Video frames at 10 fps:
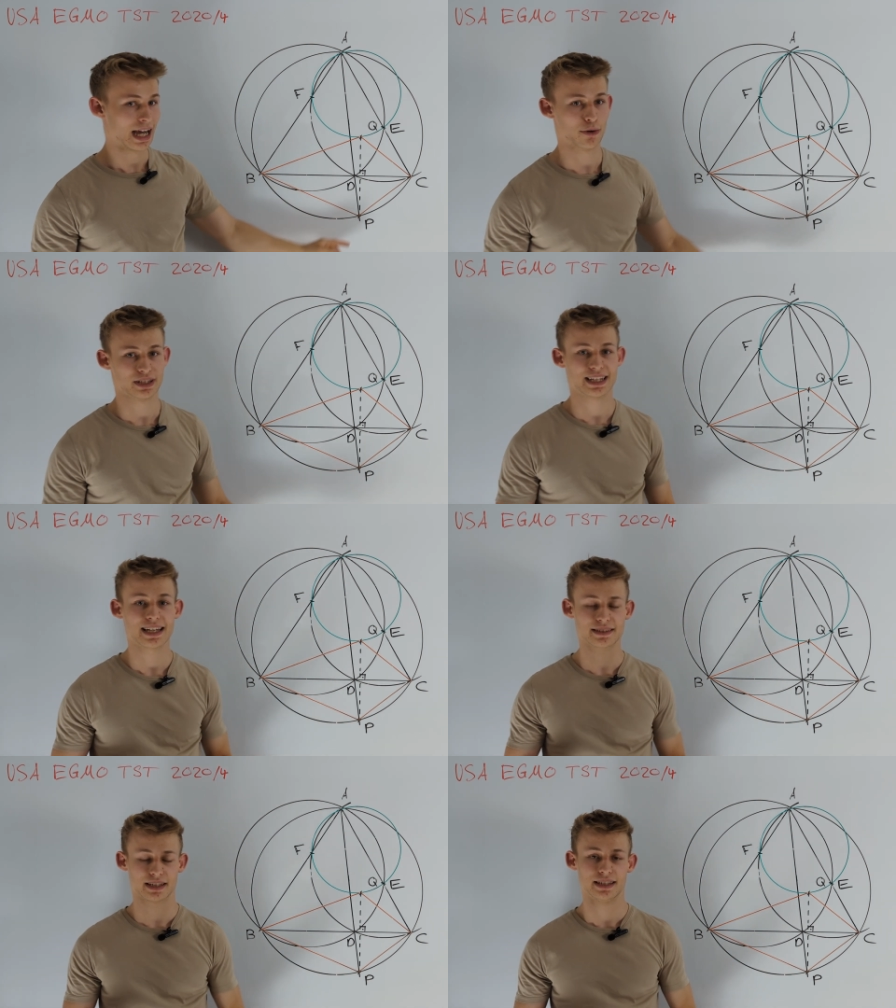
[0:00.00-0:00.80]
Our
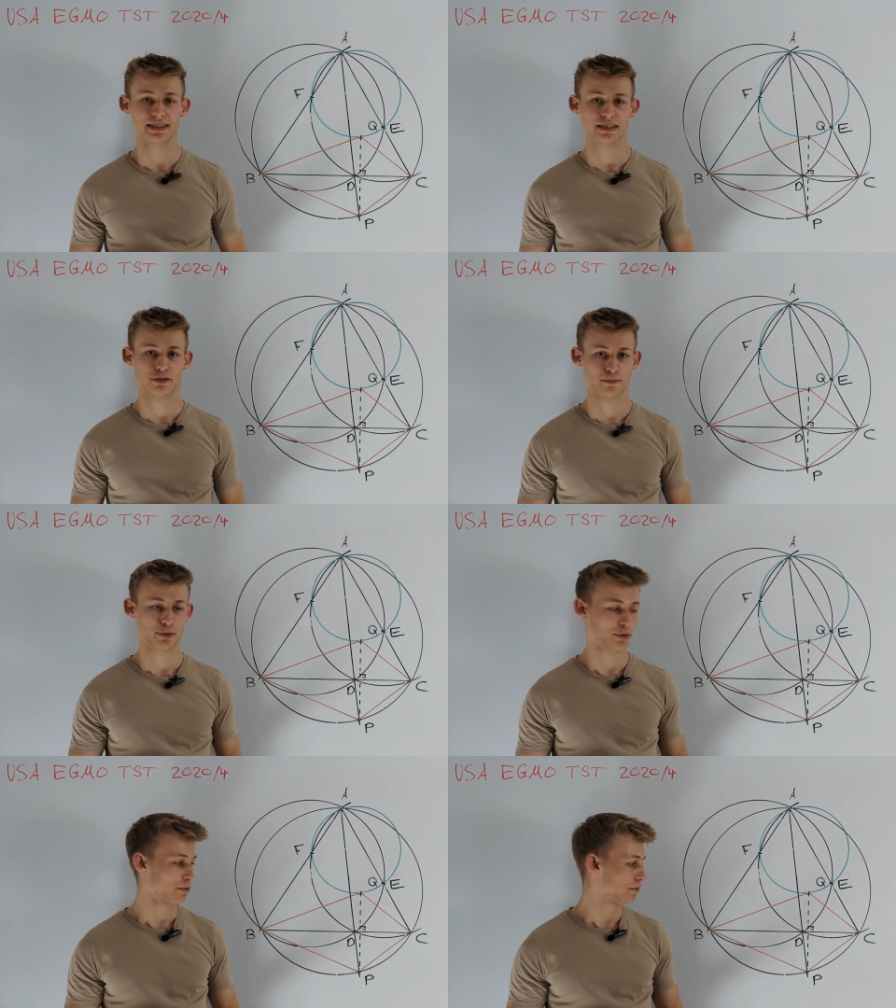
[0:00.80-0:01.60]
task is to
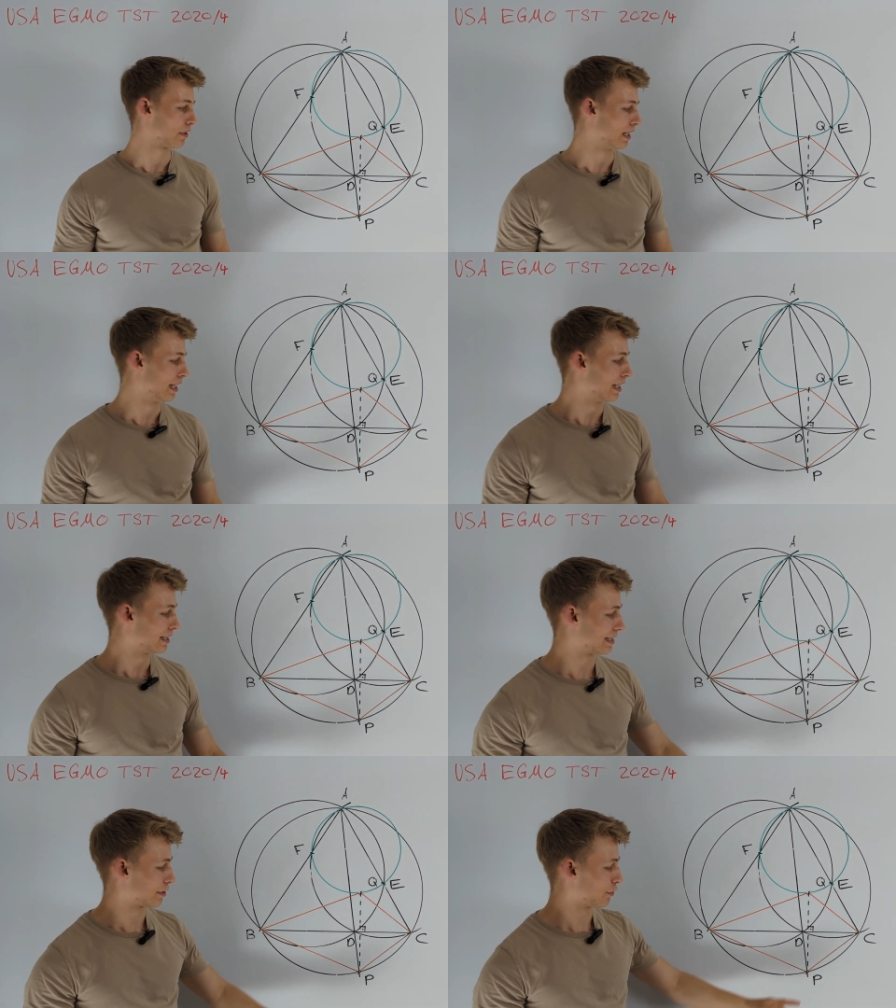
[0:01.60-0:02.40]
prove
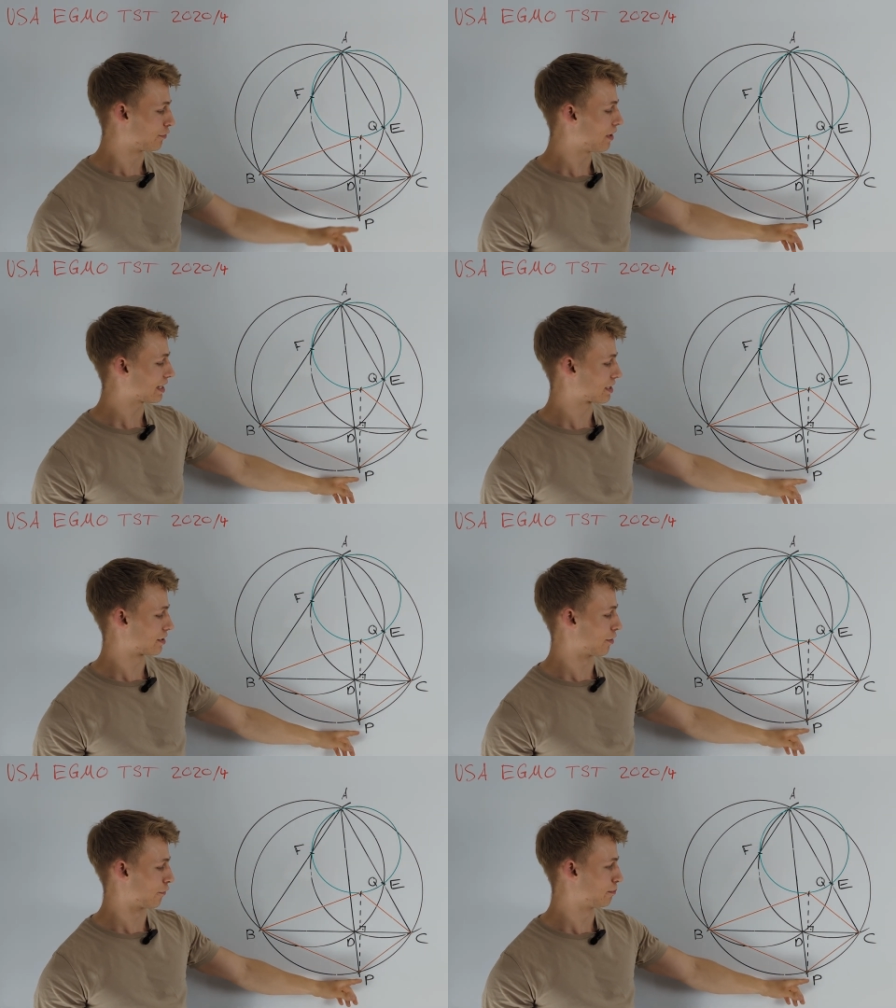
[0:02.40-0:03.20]
that the
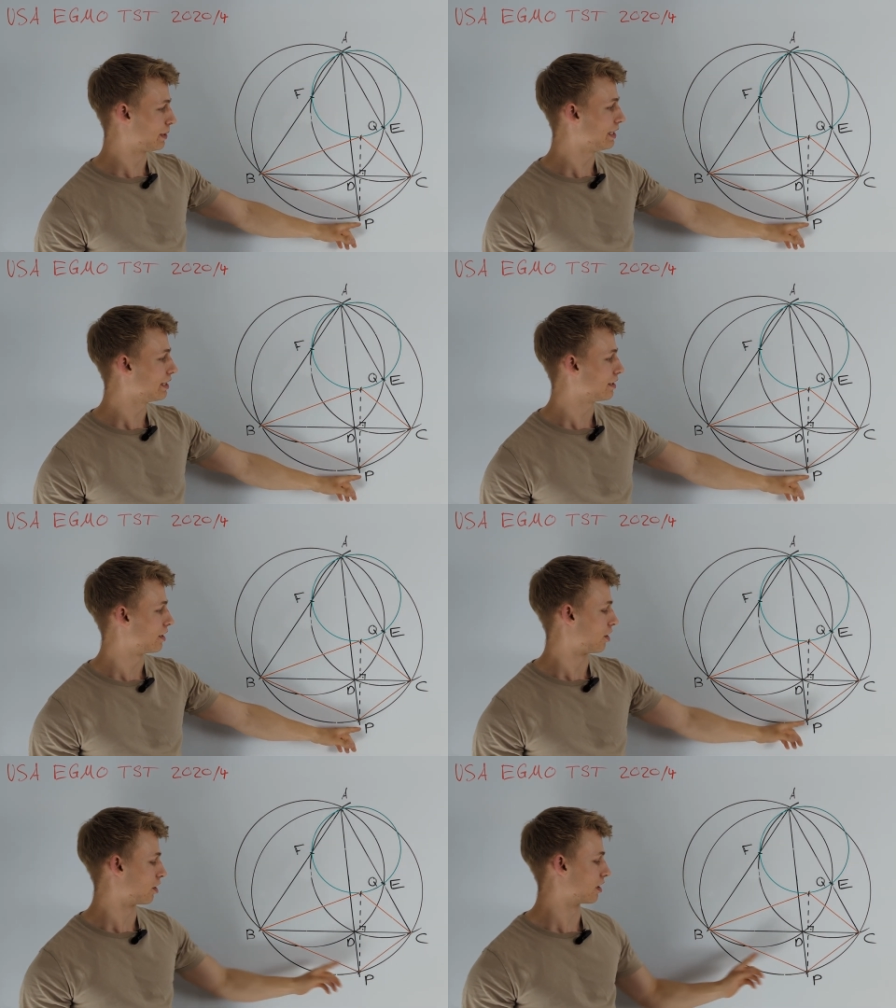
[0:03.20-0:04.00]
reflection of P
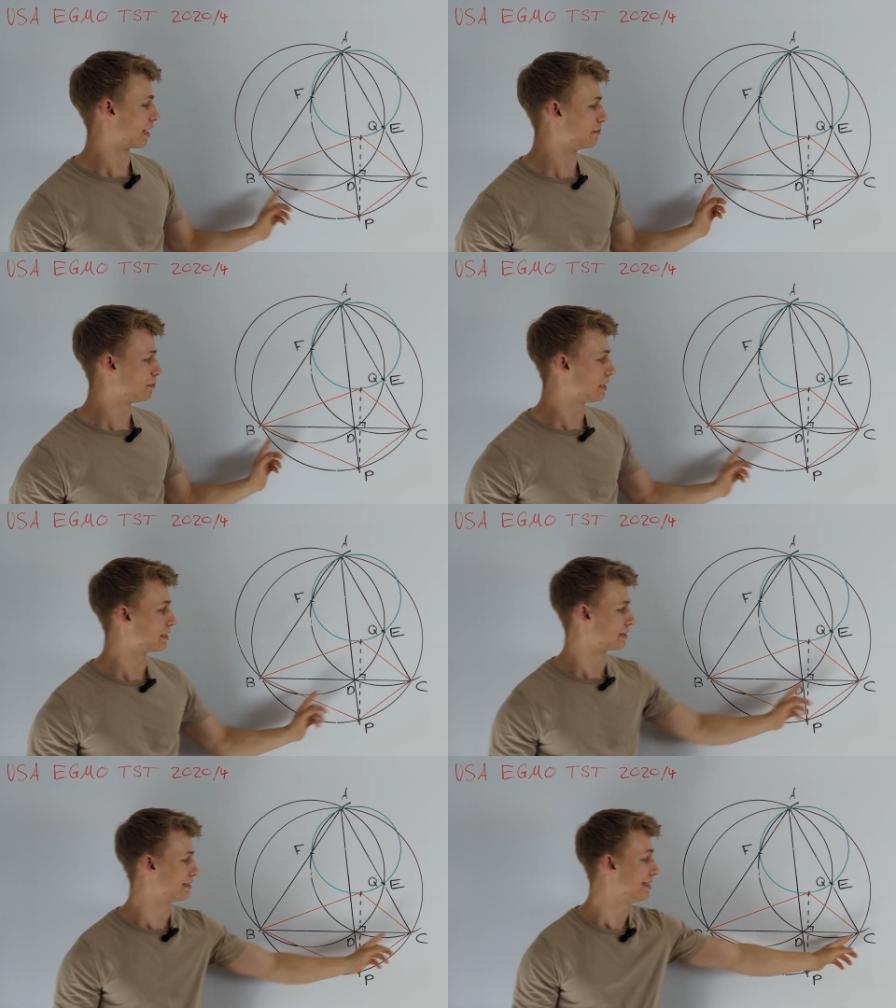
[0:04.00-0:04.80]
on line
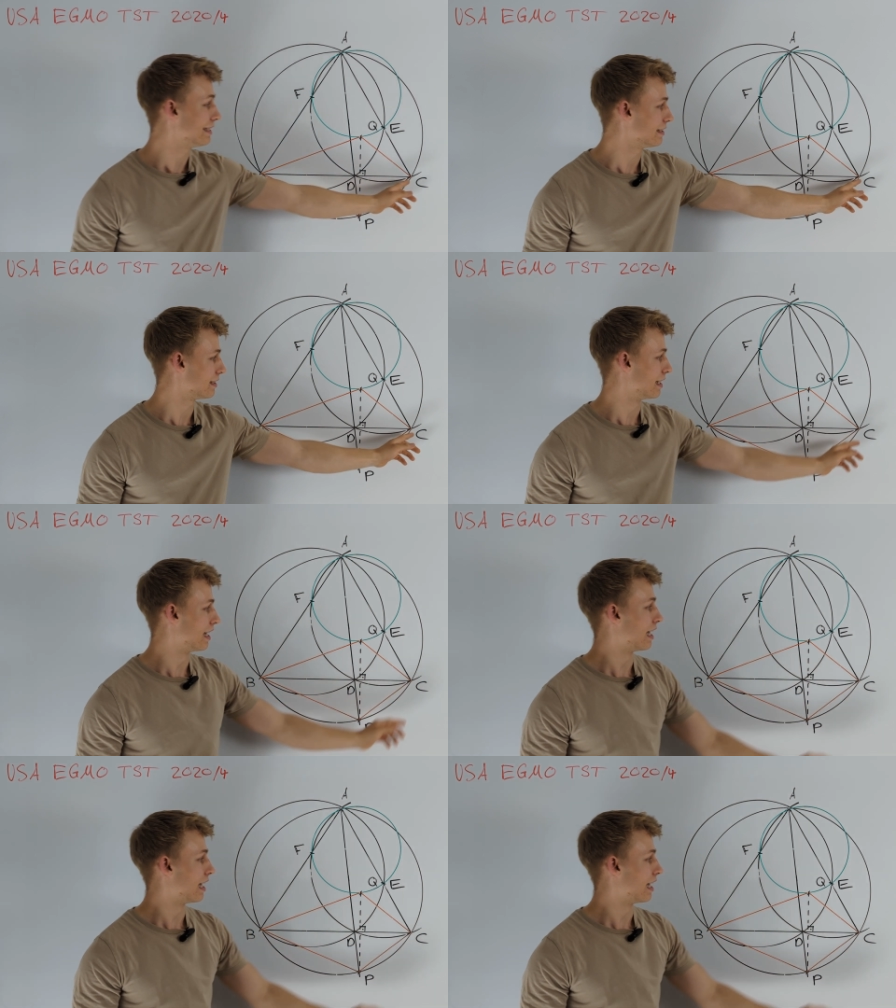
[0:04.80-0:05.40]
BC,